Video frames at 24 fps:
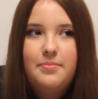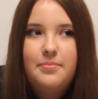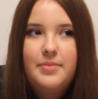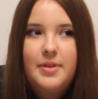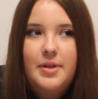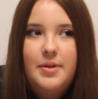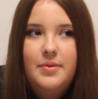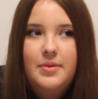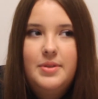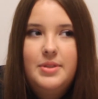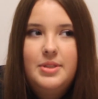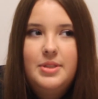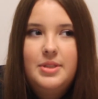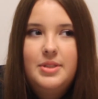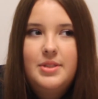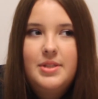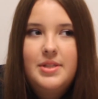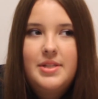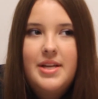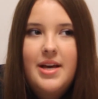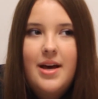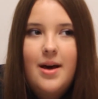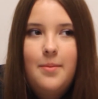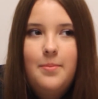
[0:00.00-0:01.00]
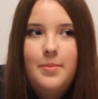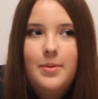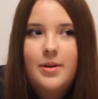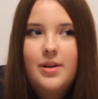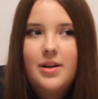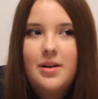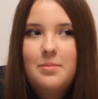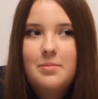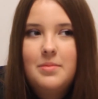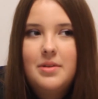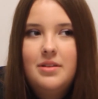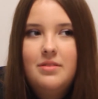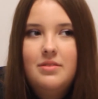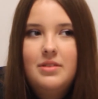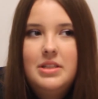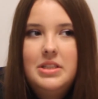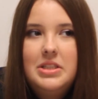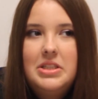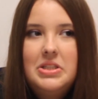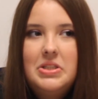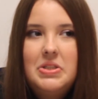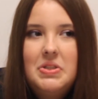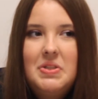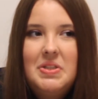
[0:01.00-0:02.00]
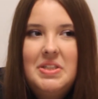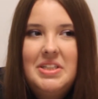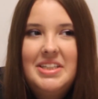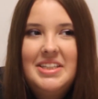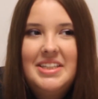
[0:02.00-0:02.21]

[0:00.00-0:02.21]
It was just a tapping on my window.